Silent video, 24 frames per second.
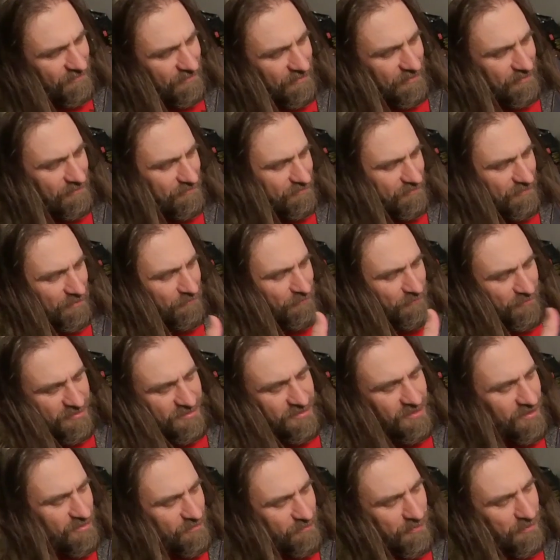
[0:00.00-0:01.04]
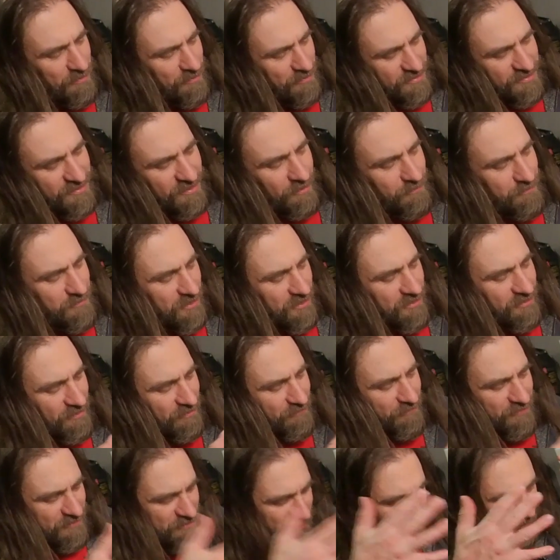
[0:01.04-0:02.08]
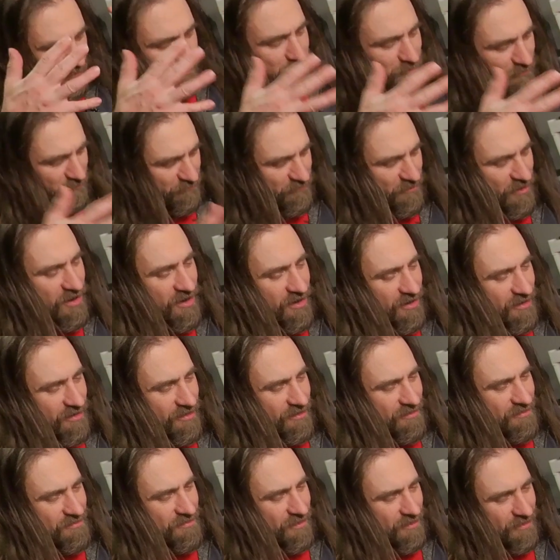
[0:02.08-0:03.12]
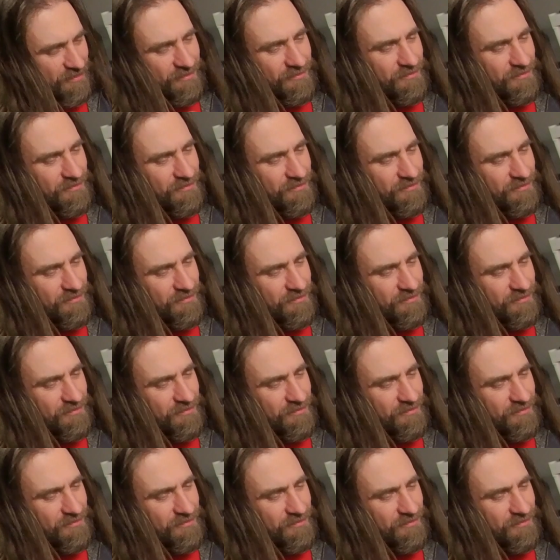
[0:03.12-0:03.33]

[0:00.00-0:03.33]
if it's not about a subject, if it's about the flying, then